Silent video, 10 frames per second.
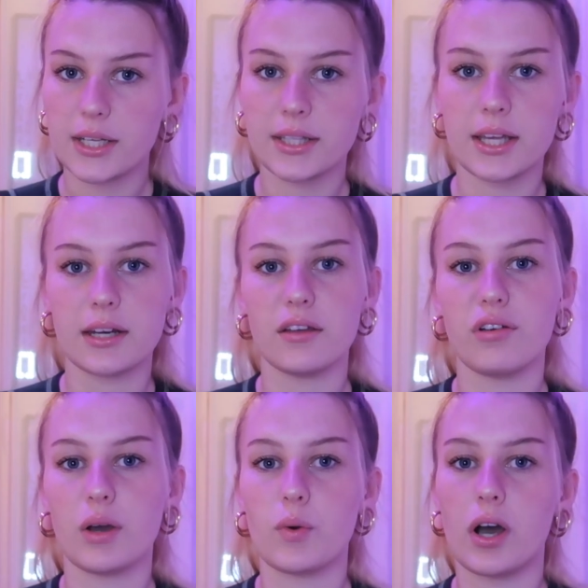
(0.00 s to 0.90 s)
and then if I
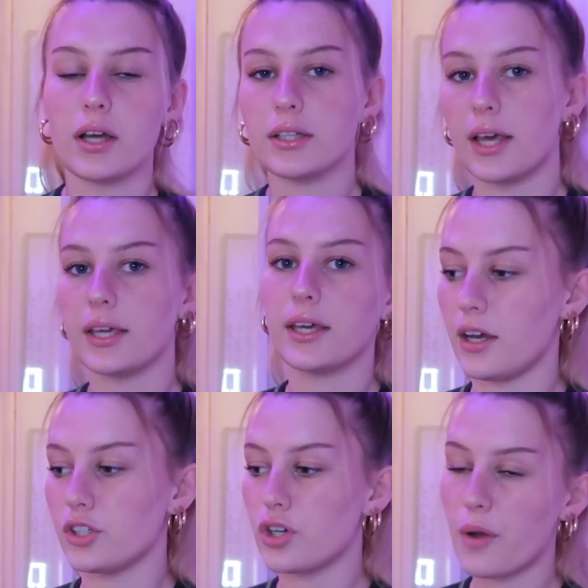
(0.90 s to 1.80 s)
want like a
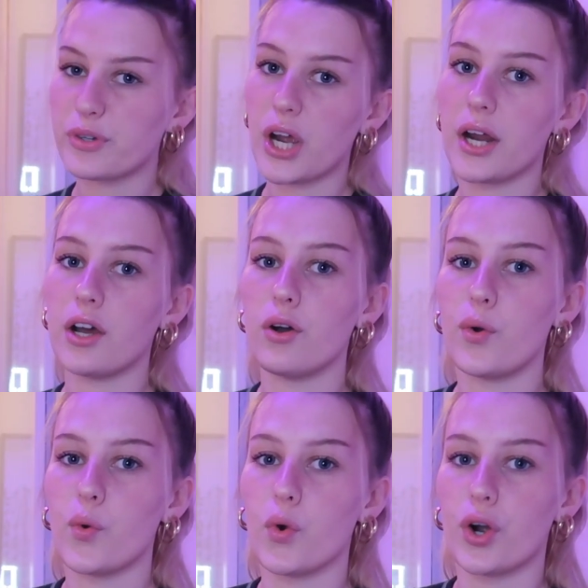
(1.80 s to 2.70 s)
drop shadow
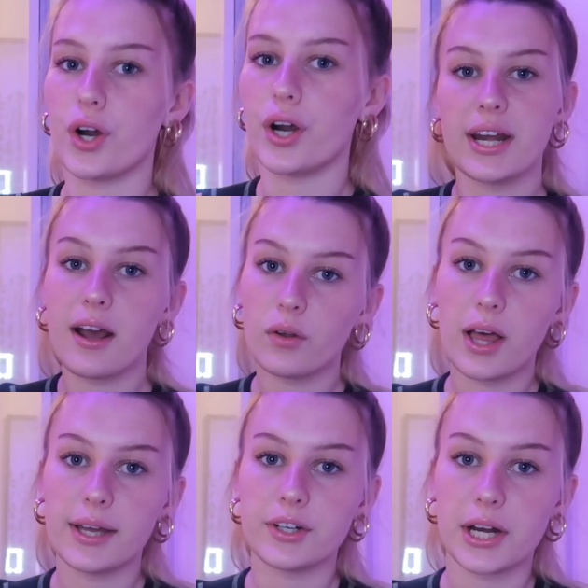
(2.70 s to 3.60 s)
or an
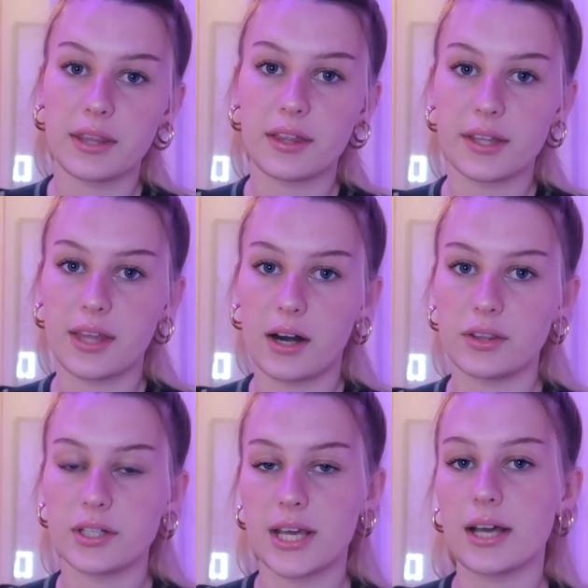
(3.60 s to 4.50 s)
outline or anything like that on the
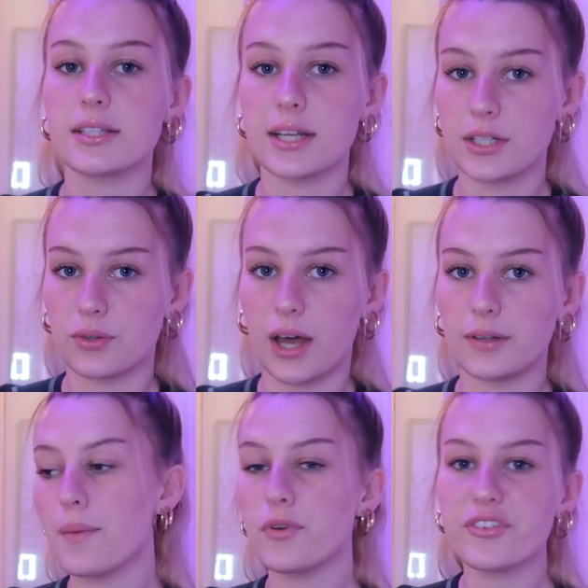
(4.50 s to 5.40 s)
text, I do that.
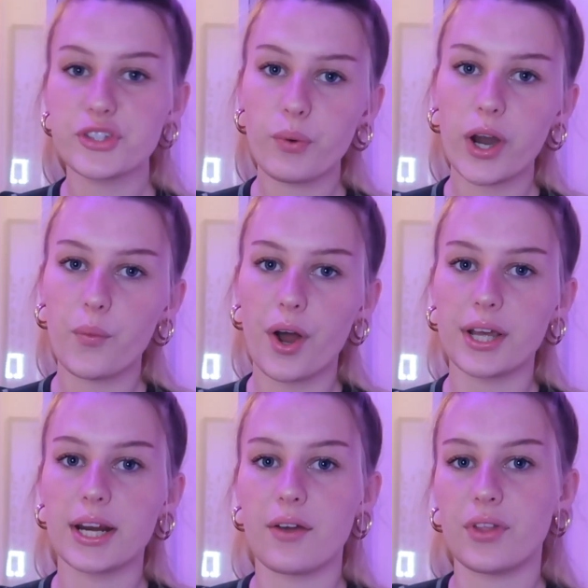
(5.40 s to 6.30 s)
Move it to where I want it,
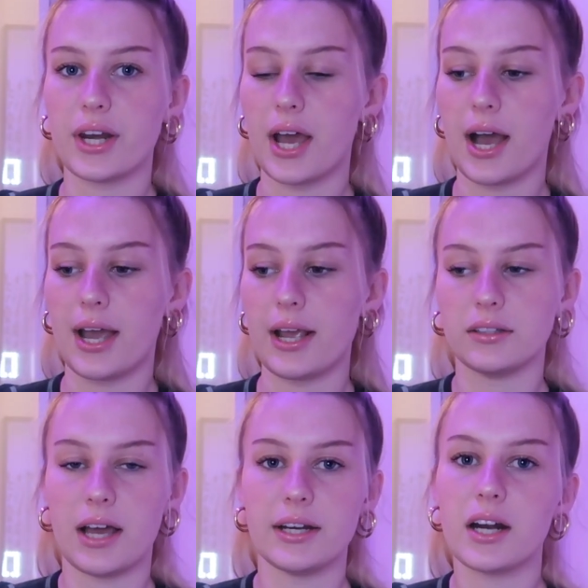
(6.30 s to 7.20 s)
and then I
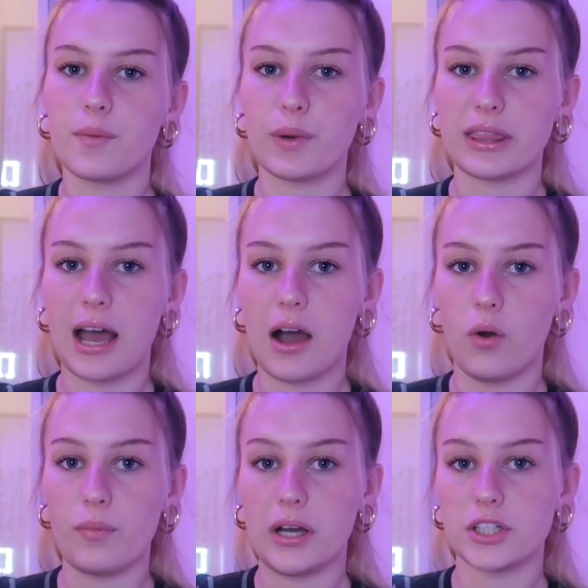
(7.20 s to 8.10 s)
line it up with how
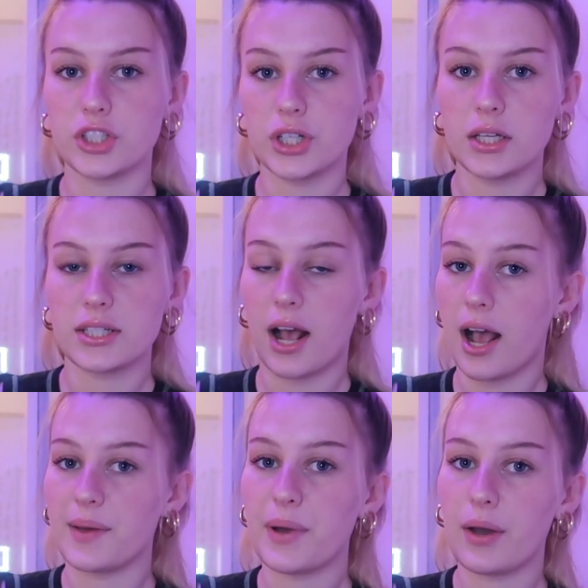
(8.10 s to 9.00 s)
much
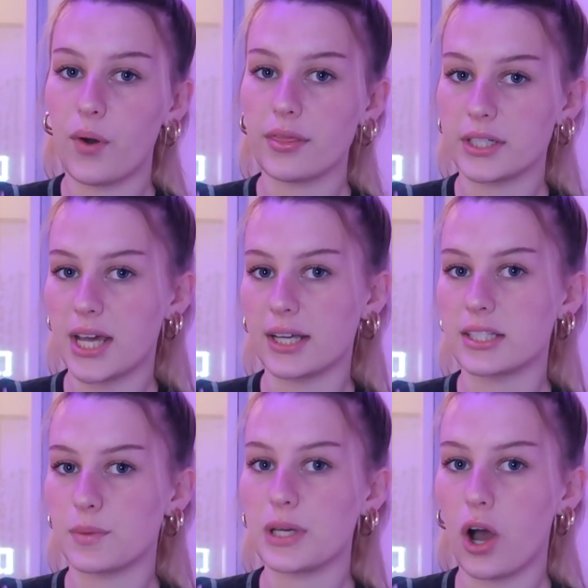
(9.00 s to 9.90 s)
time I want the text to
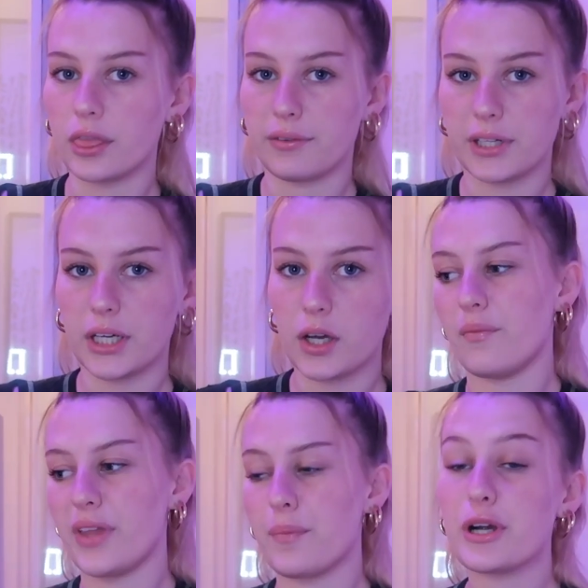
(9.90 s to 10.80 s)
be on the video.
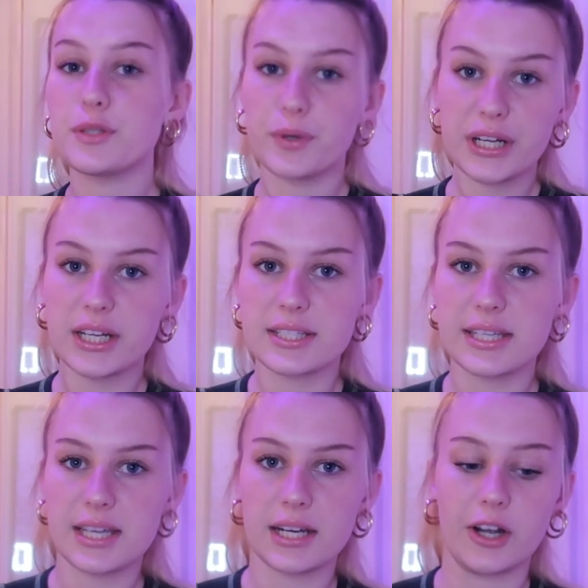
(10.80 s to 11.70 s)
That part's pretty easy,
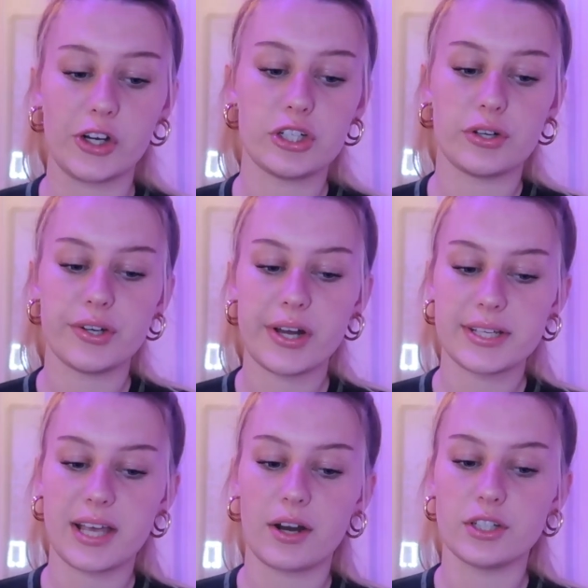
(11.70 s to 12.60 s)
and I already showed you guys
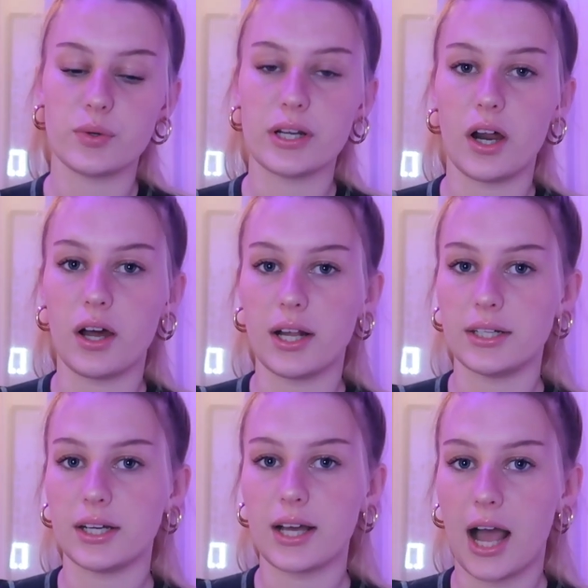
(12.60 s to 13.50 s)
how to do it on
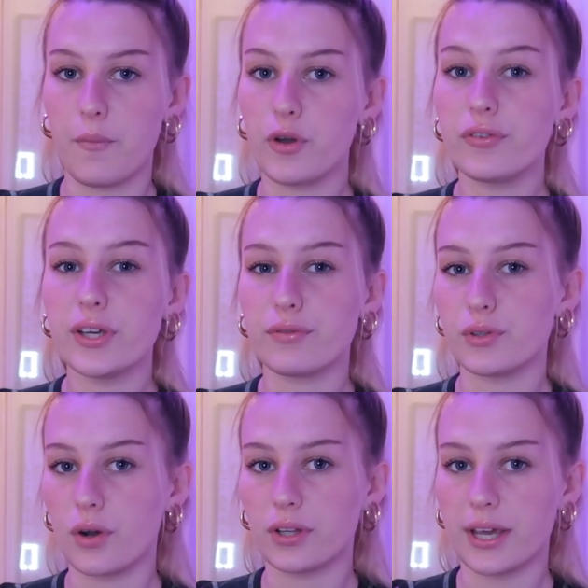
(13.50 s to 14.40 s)
Imovie if you
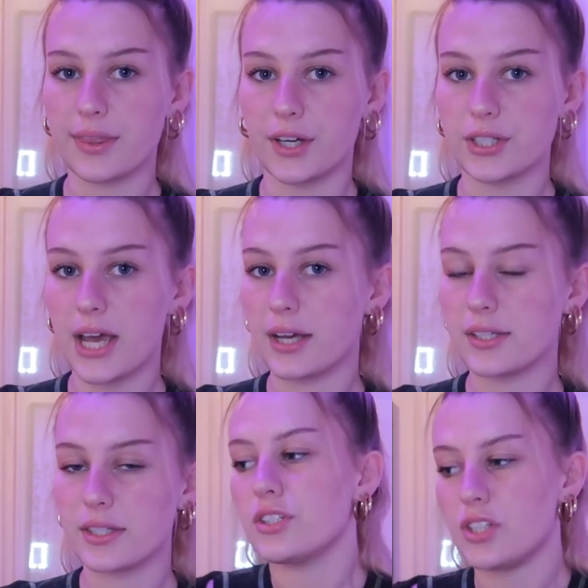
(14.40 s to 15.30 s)
don't like their
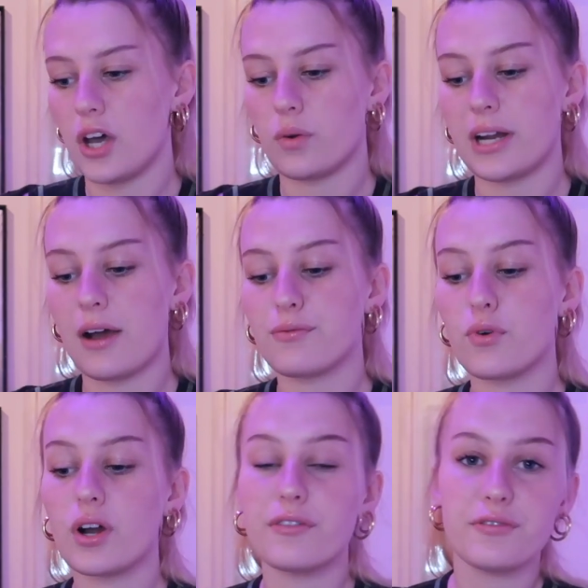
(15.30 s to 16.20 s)
text. So now for
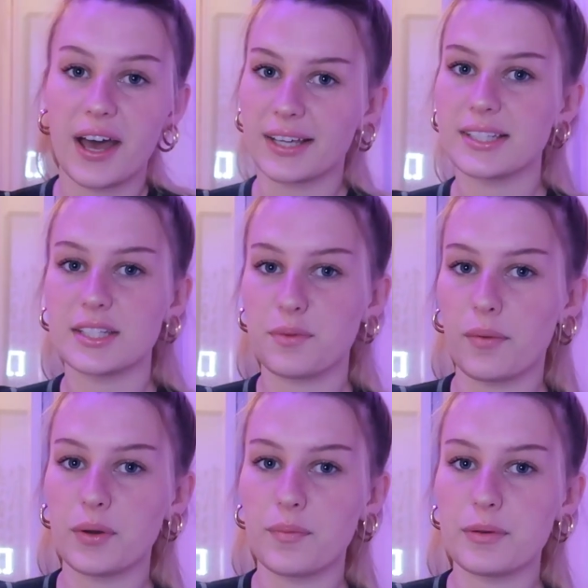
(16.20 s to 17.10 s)
effects, this is probably
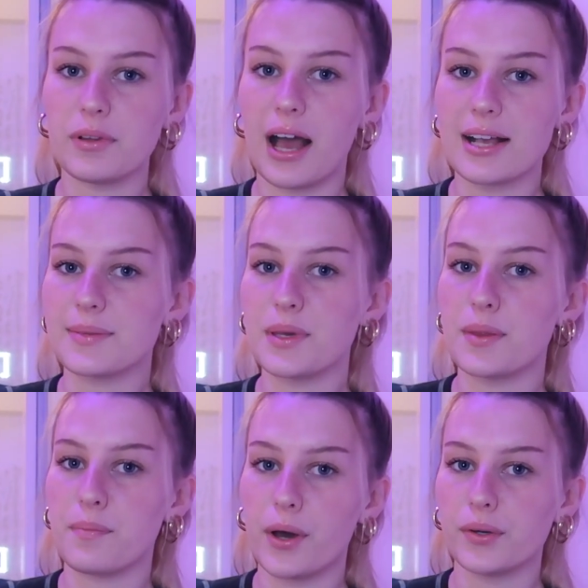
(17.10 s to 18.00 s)
what people ask me the
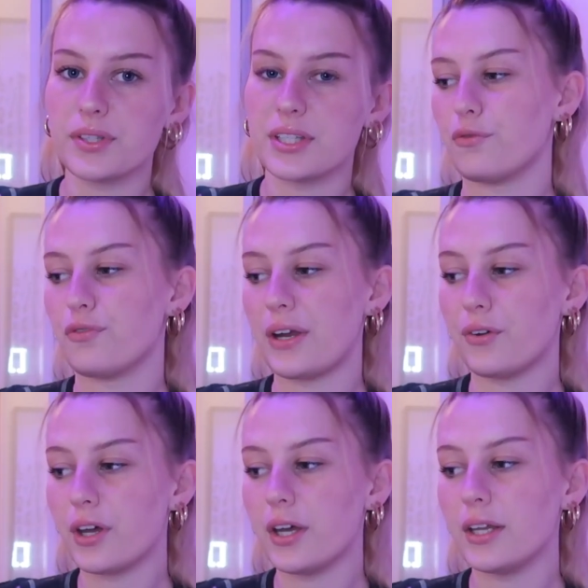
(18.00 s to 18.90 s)
most. Final
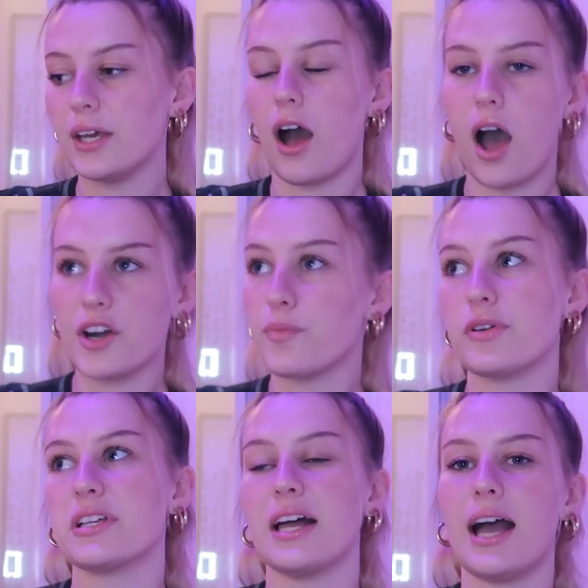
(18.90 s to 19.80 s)
Cut 100%
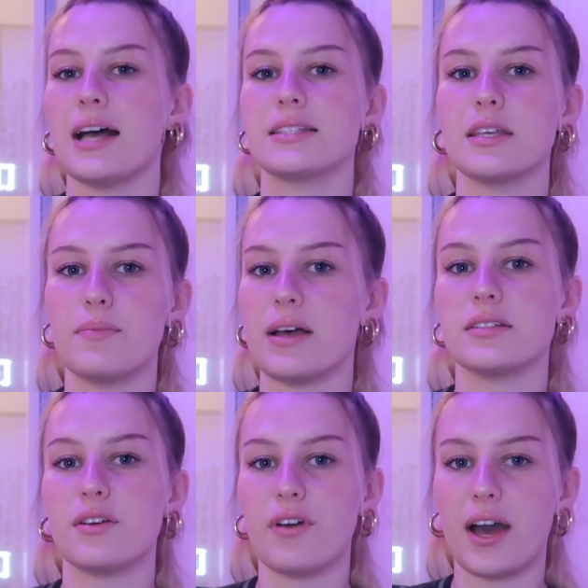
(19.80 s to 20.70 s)
has the best
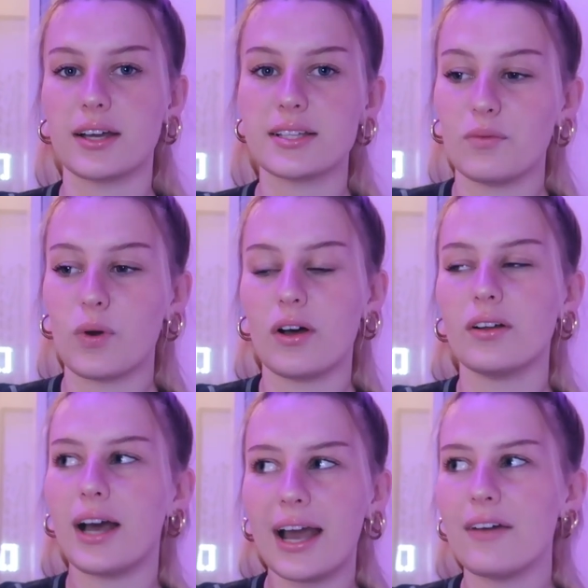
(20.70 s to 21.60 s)
effects. Well,
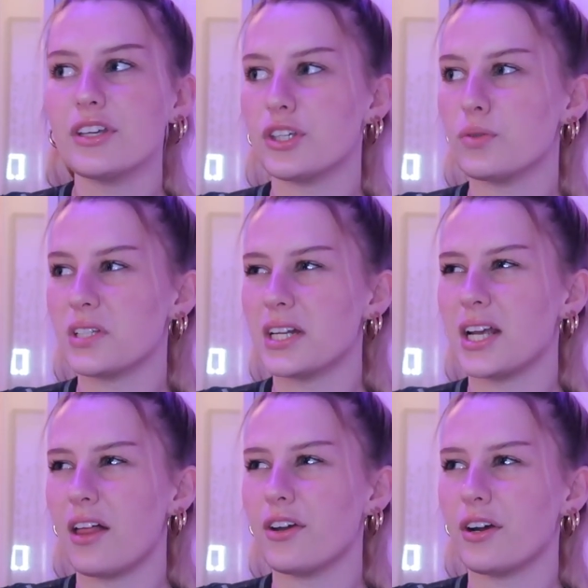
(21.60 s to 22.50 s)
I haven't used any
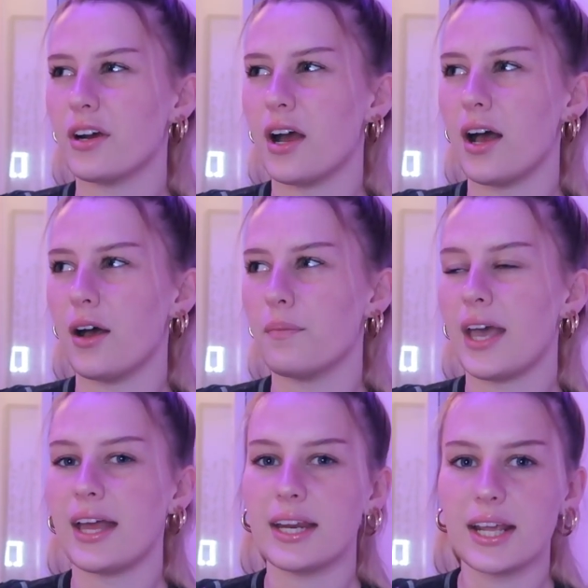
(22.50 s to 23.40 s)
other
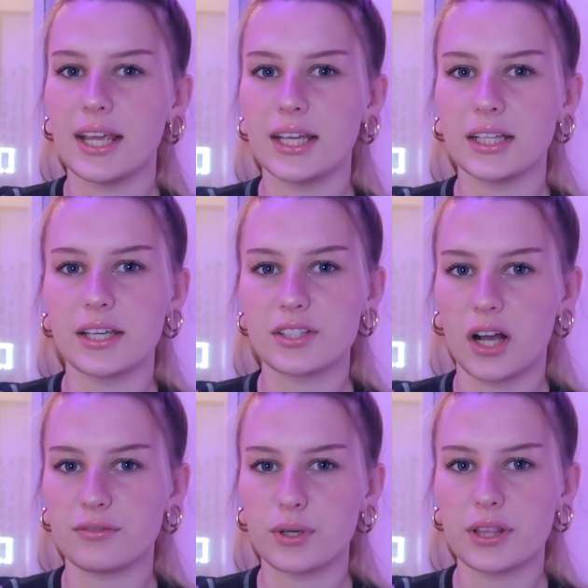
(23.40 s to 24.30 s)
editing like
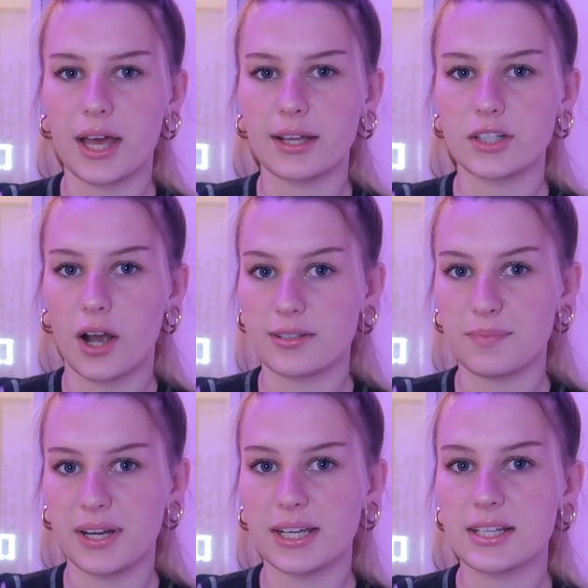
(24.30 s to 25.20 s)
software that costs
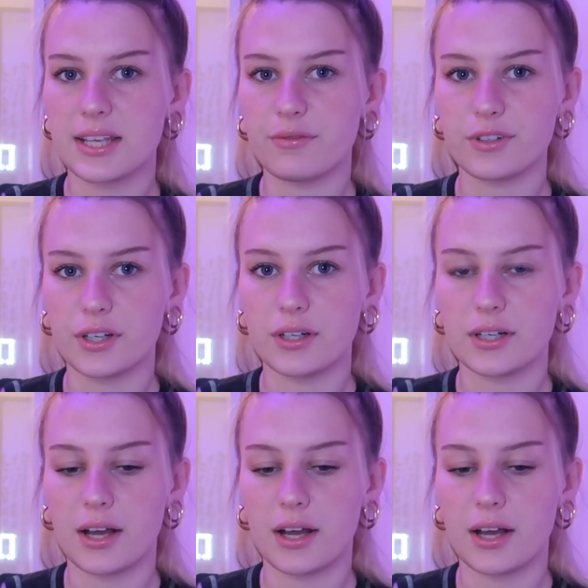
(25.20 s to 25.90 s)
money except for